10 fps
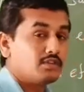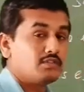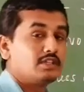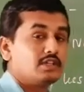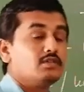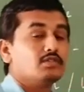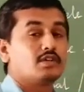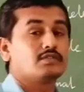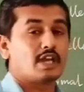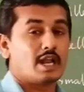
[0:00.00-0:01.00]
with the use
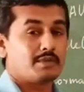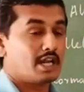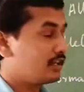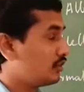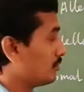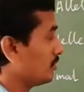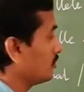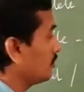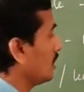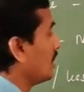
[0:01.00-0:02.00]
of snapdragon
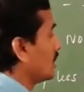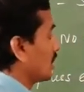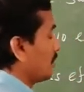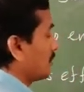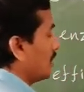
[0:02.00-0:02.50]
species, capital